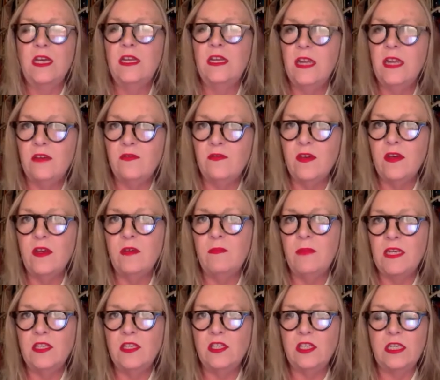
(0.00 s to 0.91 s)
never
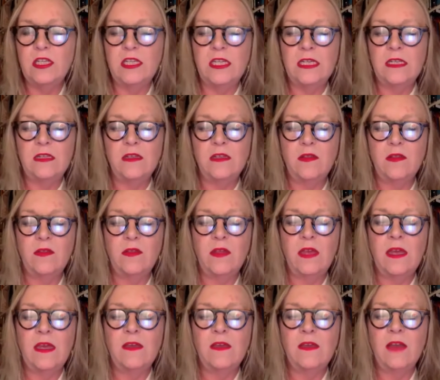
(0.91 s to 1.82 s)
mentioning the
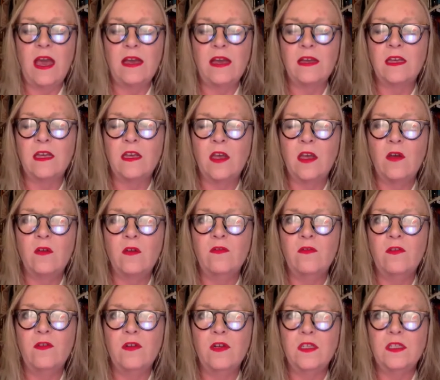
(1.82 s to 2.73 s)
thing hanging
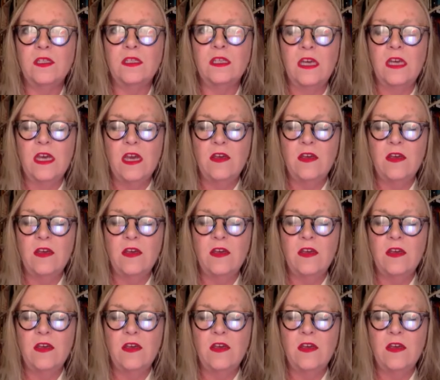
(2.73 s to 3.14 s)
over us.